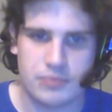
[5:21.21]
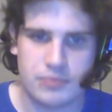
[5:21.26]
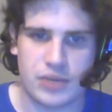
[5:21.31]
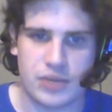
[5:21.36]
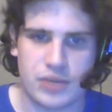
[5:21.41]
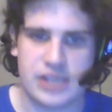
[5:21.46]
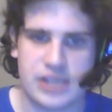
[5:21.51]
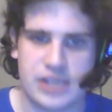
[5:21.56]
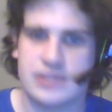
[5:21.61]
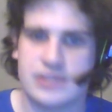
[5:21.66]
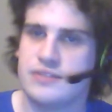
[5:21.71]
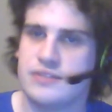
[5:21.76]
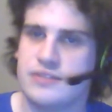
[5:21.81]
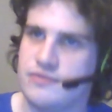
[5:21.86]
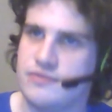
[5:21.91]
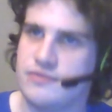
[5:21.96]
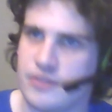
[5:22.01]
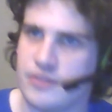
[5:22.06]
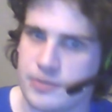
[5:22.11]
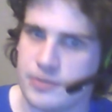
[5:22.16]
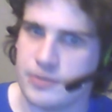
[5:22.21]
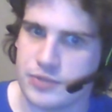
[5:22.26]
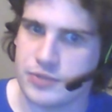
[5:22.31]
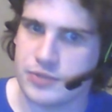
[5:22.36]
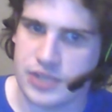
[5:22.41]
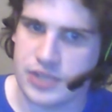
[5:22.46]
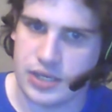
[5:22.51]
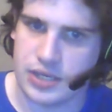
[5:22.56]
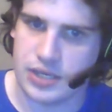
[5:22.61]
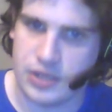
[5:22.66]
breaks
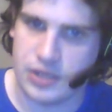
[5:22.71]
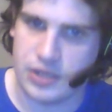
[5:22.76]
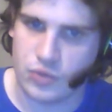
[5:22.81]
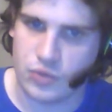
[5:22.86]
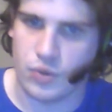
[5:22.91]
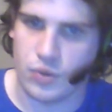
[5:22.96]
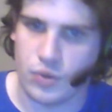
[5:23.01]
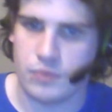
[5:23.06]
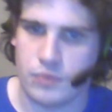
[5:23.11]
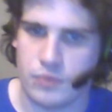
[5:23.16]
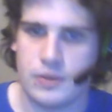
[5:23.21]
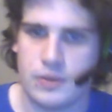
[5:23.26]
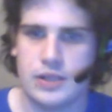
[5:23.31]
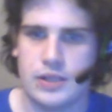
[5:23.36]
50%, unquote.